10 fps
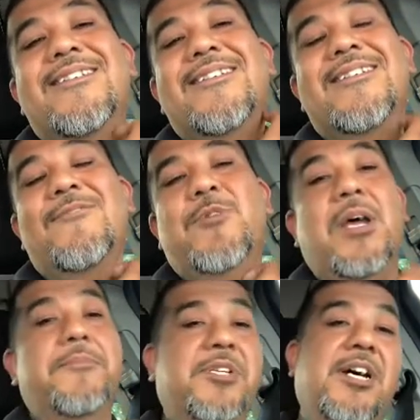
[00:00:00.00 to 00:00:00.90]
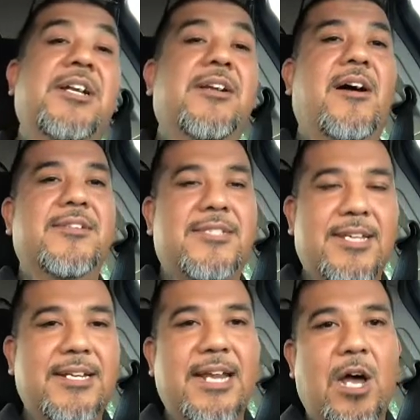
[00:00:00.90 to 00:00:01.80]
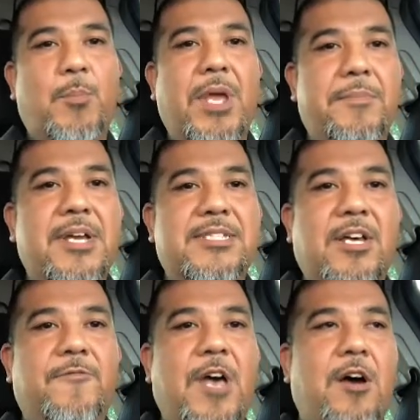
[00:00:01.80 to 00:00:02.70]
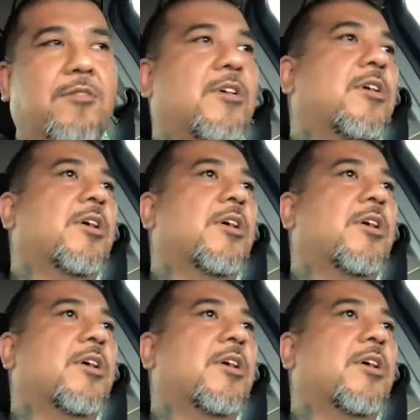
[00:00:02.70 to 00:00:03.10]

uh, when I'm done on Sunday, I'll pay myself out